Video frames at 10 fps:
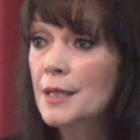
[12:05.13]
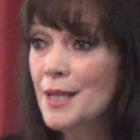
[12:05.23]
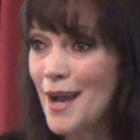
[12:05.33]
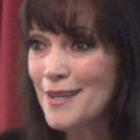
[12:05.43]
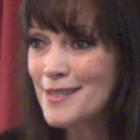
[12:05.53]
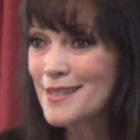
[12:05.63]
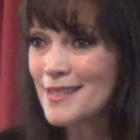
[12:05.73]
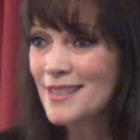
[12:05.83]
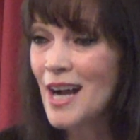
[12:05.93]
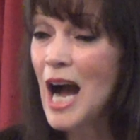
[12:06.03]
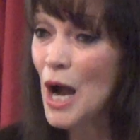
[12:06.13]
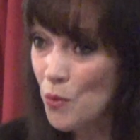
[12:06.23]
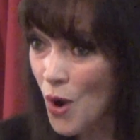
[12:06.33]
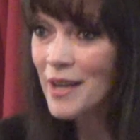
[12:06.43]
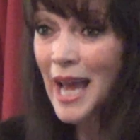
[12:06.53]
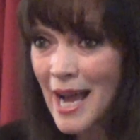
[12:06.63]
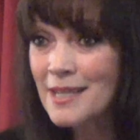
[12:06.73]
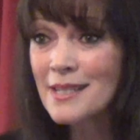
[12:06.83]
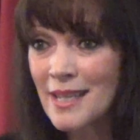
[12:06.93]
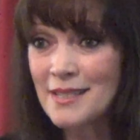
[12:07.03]
Yes, I want
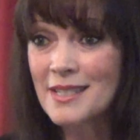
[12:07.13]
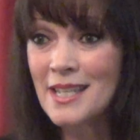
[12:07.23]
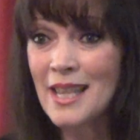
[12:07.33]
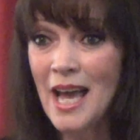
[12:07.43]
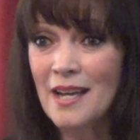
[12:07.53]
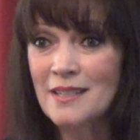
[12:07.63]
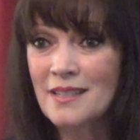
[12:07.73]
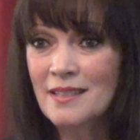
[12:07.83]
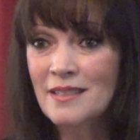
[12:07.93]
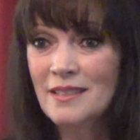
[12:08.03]
access to that.